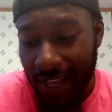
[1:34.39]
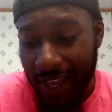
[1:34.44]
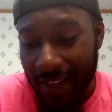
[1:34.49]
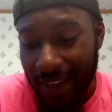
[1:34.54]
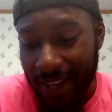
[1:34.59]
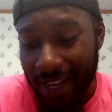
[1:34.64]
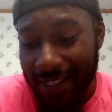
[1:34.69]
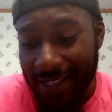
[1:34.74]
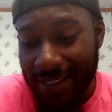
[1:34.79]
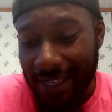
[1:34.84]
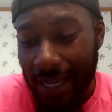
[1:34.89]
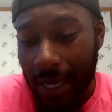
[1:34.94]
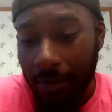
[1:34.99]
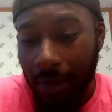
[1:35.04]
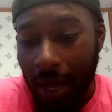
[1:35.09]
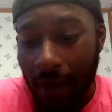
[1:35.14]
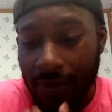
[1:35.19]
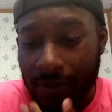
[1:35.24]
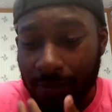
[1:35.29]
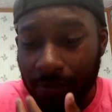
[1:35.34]
At that
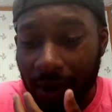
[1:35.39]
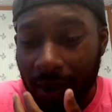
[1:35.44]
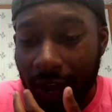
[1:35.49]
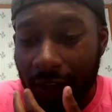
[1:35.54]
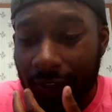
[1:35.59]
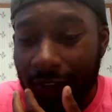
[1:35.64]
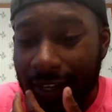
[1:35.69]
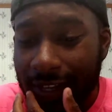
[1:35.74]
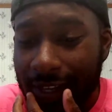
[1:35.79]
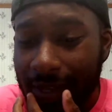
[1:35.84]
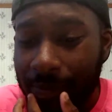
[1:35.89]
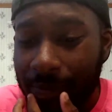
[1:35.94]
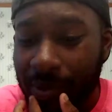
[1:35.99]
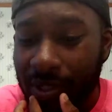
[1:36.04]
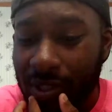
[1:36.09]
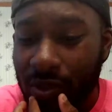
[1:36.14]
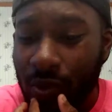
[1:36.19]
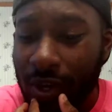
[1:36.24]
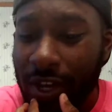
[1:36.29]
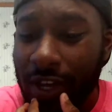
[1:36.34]
time, I was probably
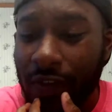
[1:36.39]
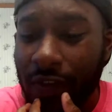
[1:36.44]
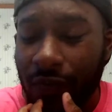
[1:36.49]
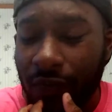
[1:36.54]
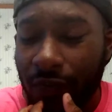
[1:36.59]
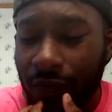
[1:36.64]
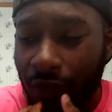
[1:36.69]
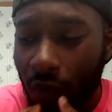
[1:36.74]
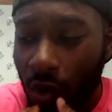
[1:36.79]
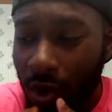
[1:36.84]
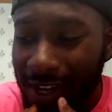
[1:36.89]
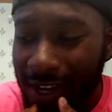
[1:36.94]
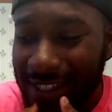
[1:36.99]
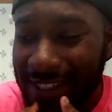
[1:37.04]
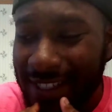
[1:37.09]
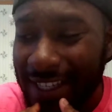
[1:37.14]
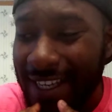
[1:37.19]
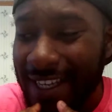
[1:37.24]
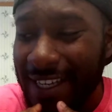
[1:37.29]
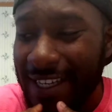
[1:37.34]
between
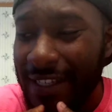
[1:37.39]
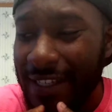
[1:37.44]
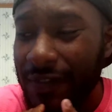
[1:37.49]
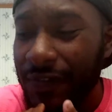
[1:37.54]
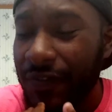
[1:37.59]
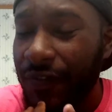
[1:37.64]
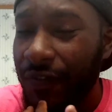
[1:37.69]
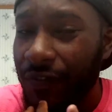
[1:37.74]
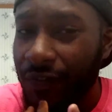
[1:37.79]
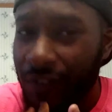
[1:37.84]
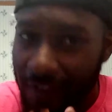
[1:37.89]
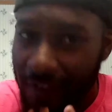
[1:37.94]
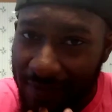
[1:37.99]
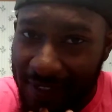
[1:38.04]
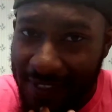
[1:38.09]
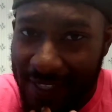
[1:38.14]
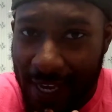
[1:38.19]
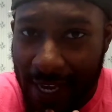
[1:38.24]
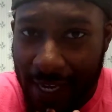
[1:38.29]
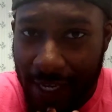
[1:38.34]
14,
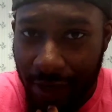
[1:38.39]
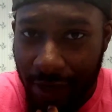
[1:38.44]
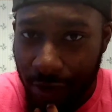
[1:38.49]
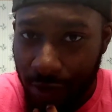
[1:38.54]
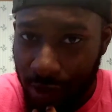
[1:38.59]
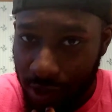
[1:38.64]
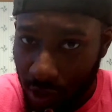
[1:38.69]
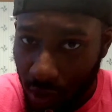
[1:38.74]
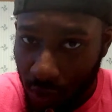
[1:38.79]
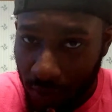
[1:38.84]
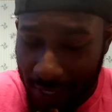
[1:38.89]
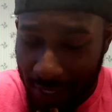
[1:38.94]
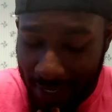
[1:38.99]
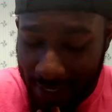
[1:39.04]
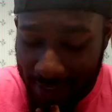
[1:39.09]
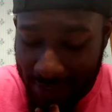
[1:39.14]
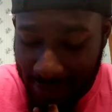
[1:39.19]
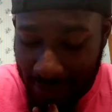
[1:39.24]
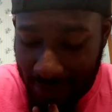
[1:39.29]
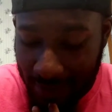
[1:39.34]
15 years old
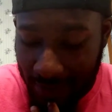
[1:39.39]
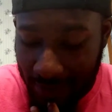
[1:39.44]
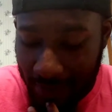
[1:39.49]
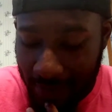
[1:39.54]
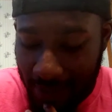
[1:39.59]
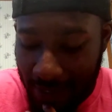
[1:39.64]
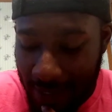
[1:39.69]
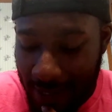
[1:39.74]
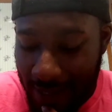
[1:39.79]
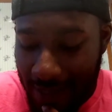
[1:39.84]
at the time.